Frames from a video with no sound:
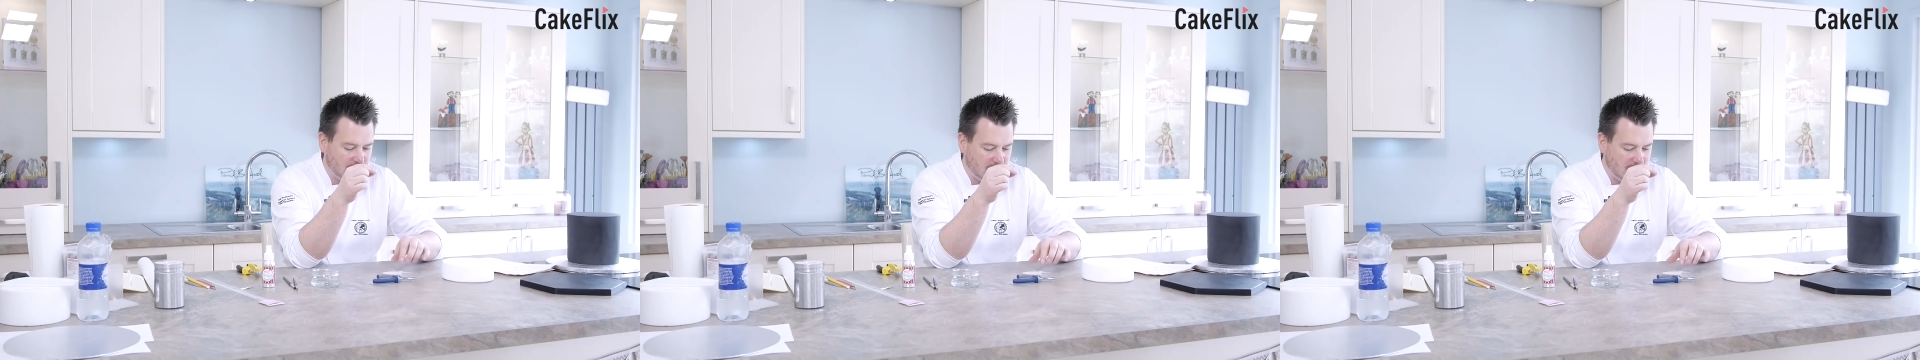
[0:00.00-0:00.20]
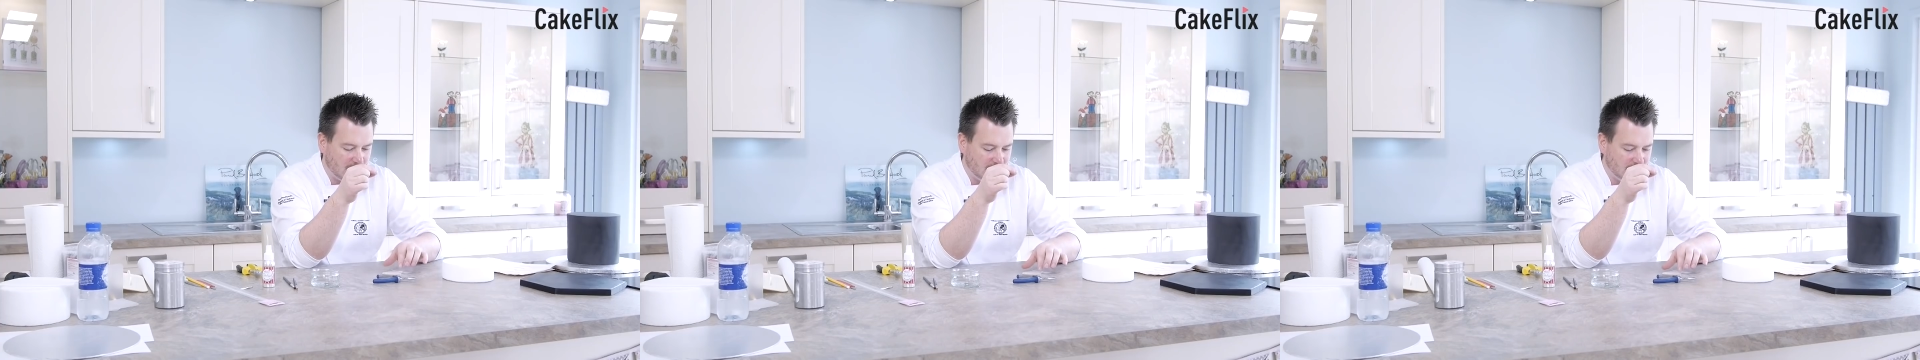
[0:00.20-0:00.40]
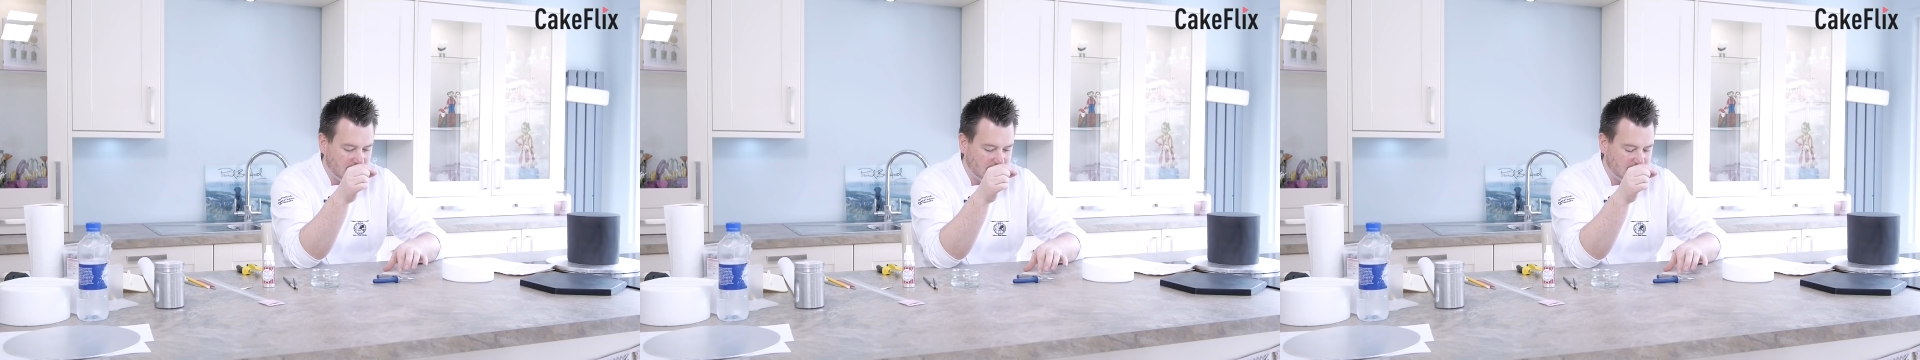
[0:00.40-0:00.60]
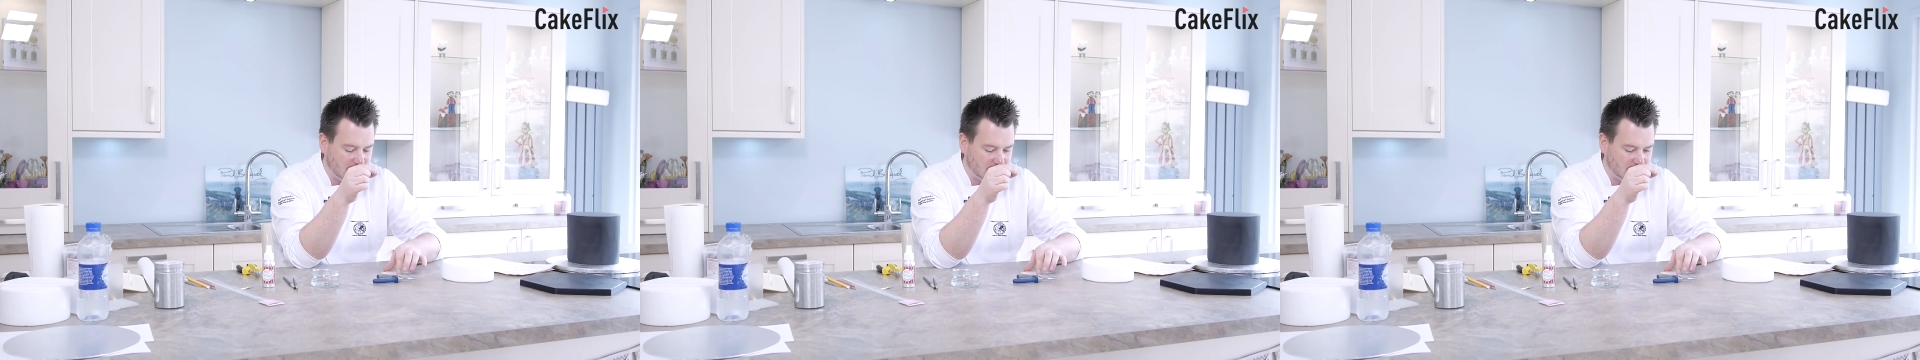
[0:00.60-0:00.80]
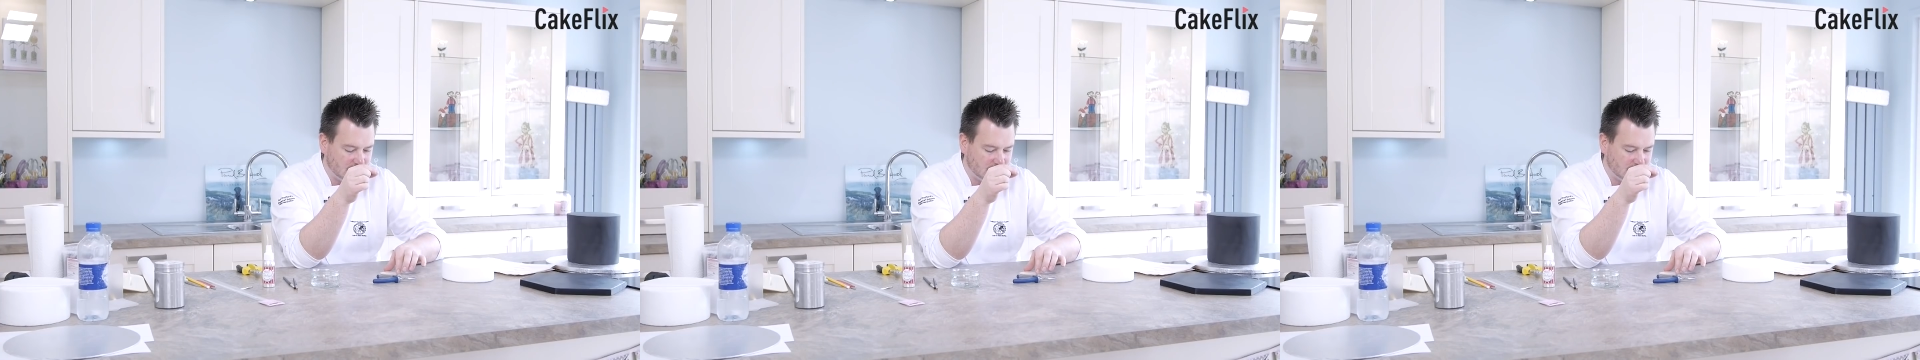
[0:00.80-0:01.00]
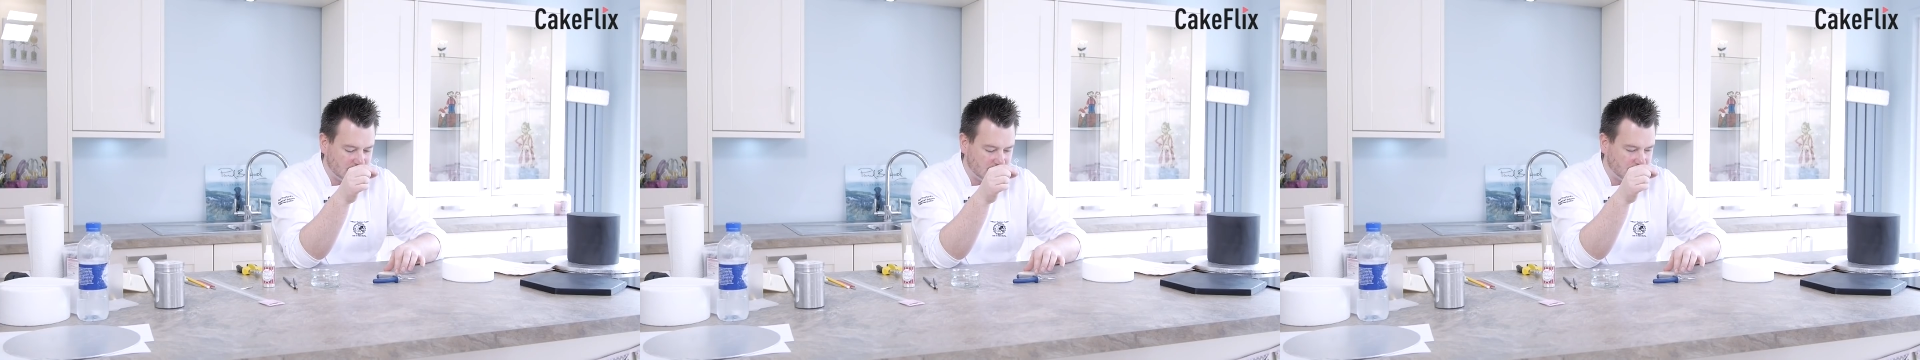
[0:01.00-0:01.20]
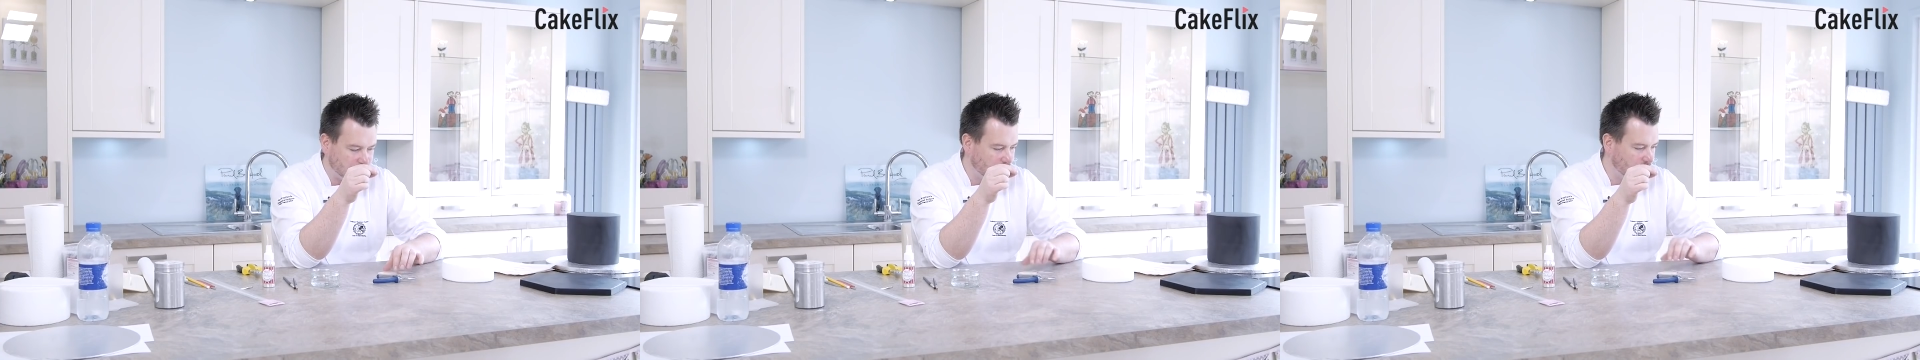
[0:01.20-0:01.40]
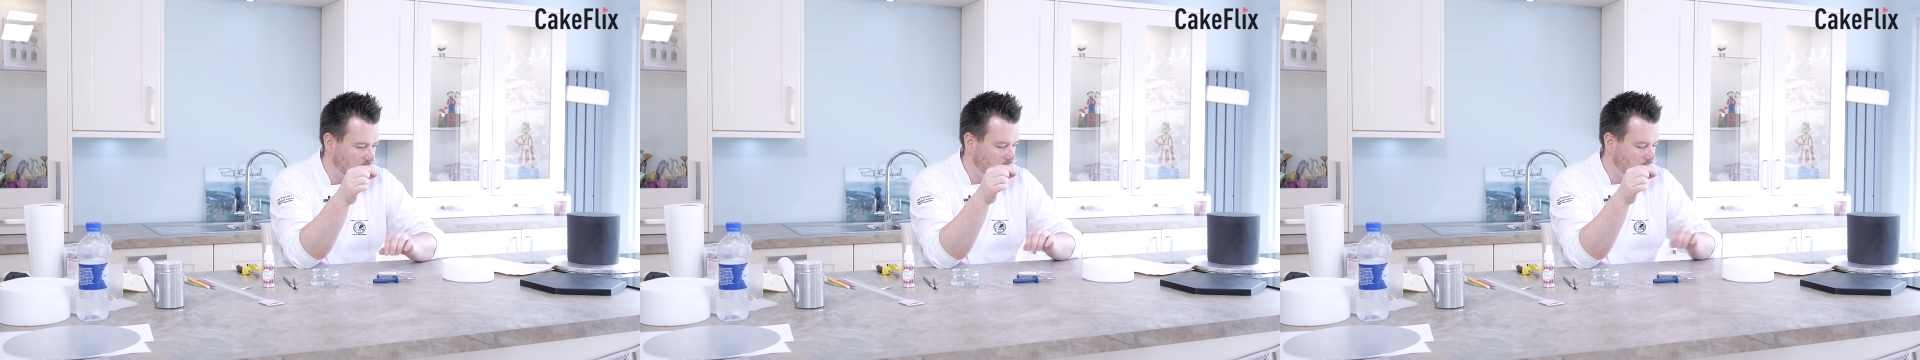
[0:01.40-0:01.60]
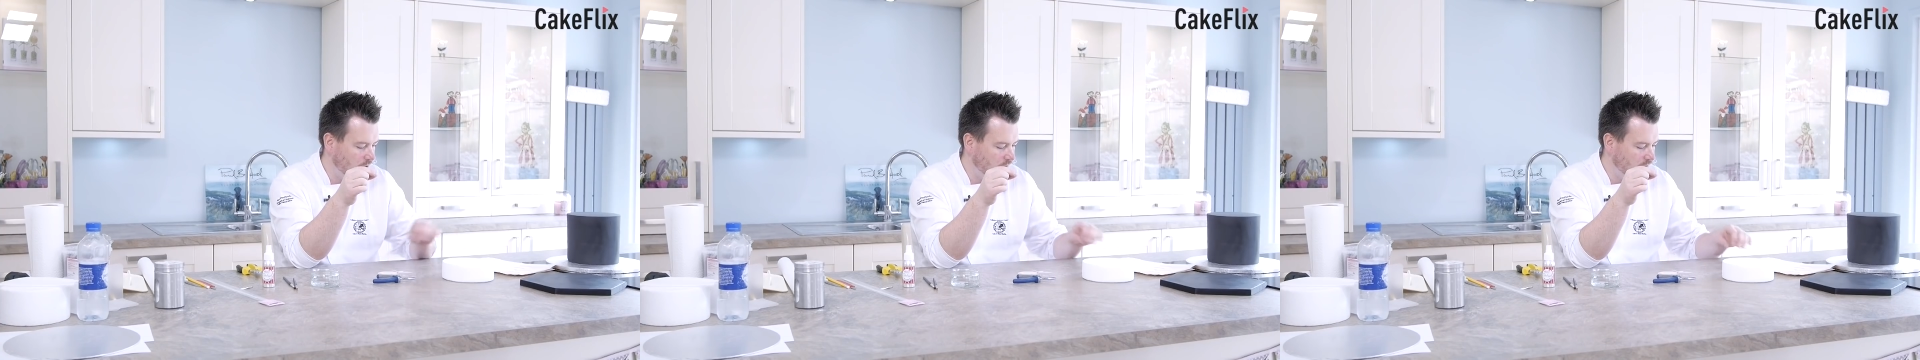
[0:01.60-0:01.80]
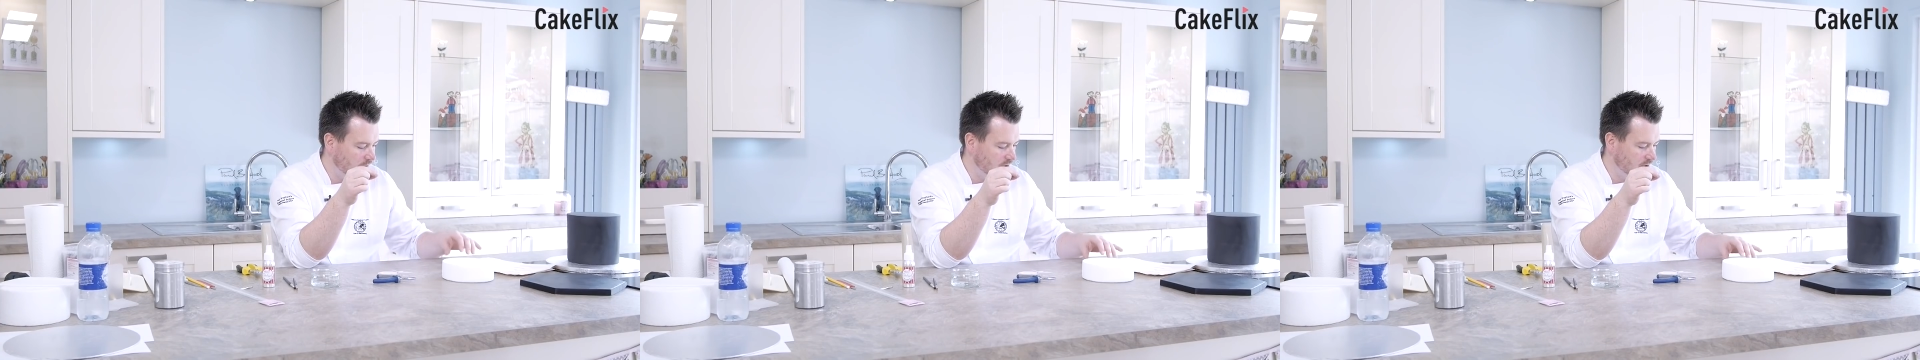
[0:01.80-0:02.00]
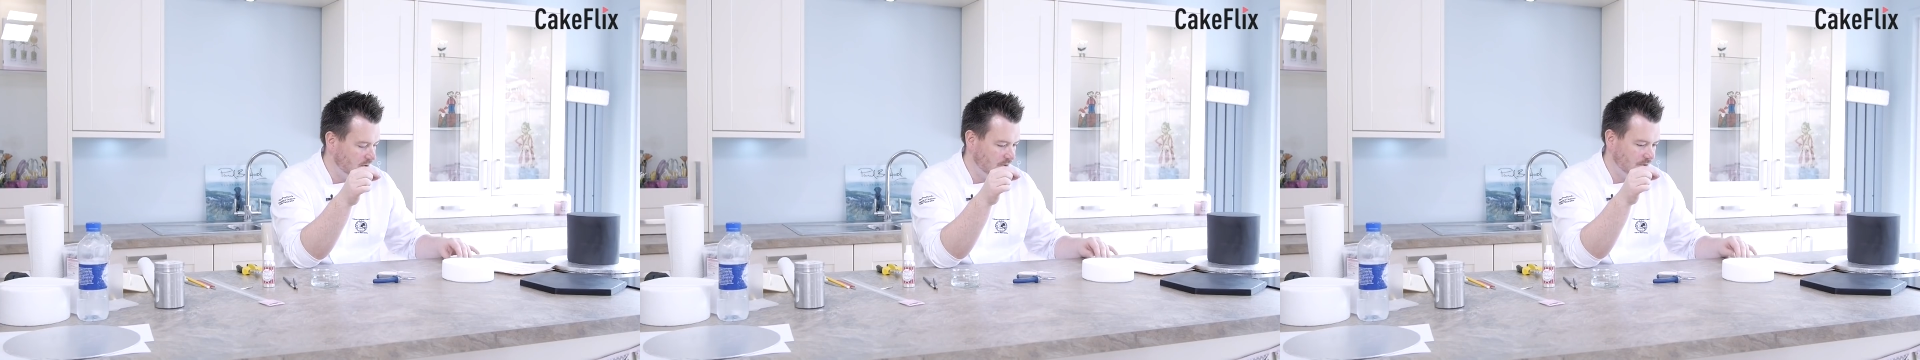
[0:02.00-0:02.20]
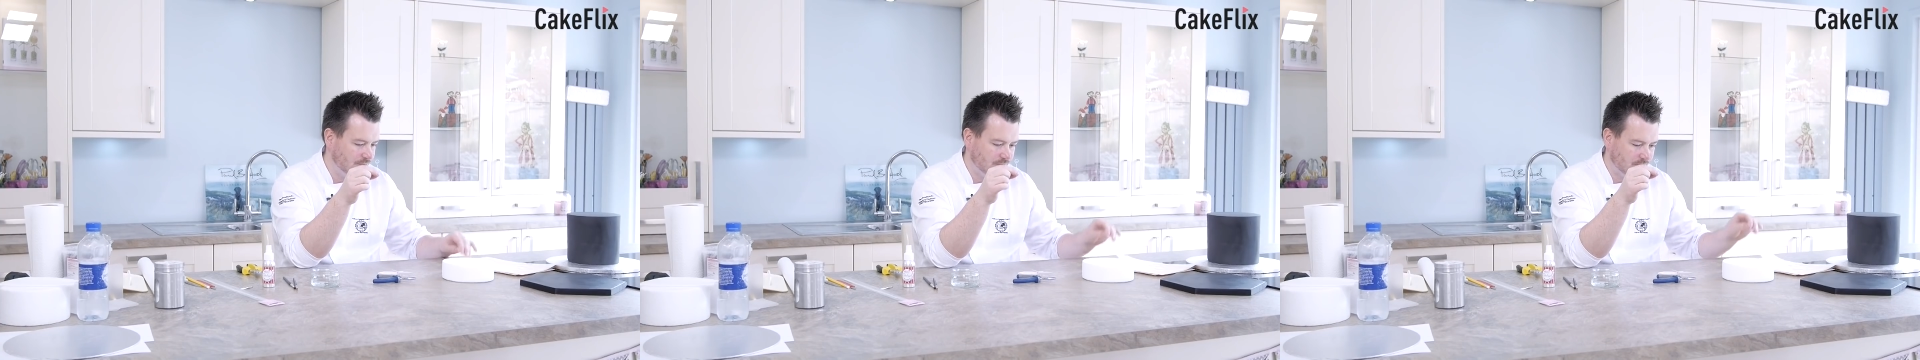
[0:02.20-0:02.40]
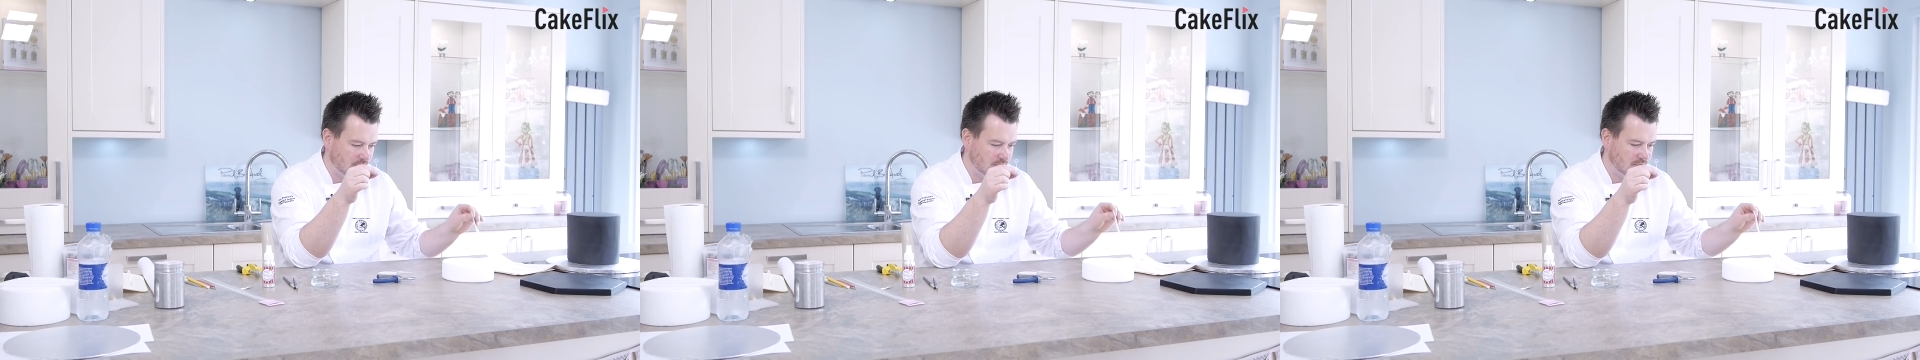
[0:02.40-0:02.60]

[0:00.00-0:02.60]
then the idea is, what I want to do